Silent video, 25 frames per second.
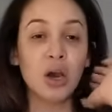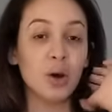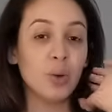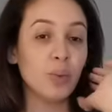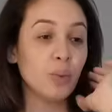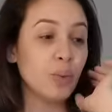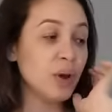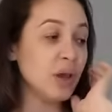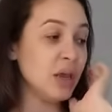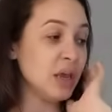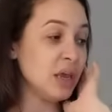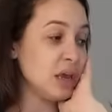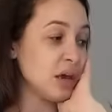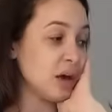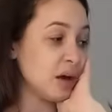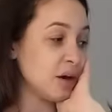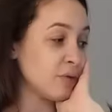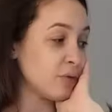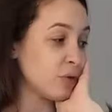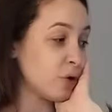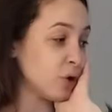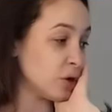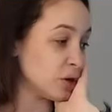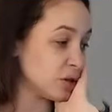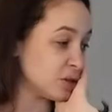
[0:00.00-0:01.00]
We
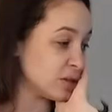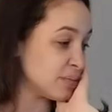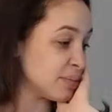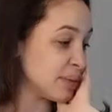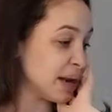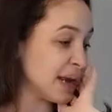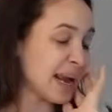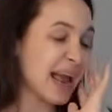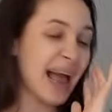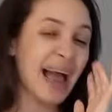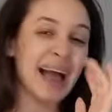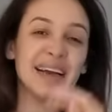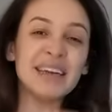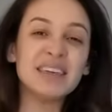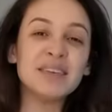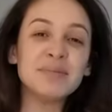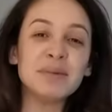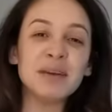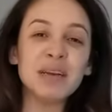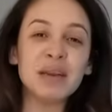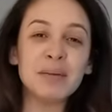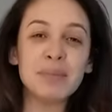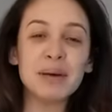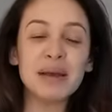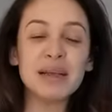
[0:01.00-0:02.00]
have got some like
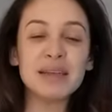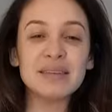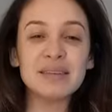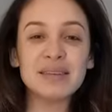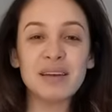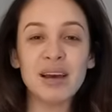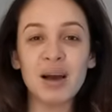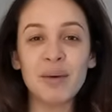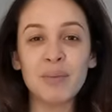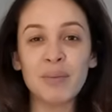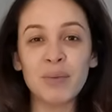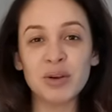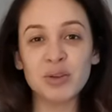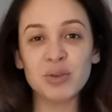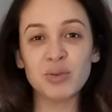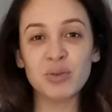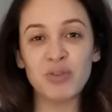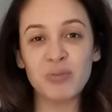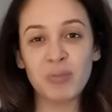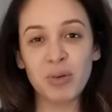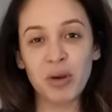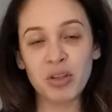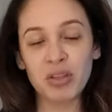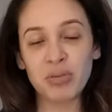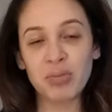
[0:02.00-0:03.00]
admin bits done whilst
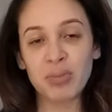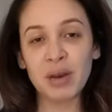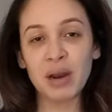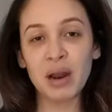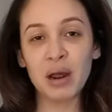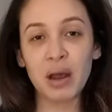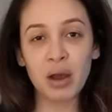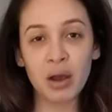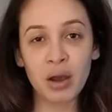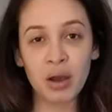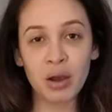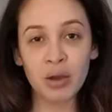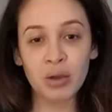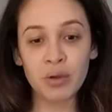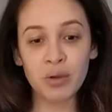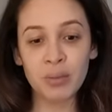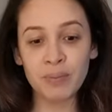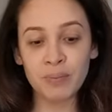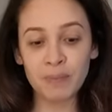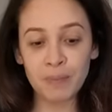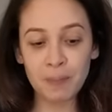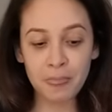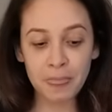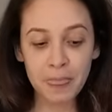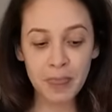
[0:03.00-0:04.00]
we've both been at
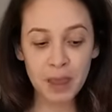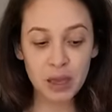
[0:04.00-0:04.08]
home.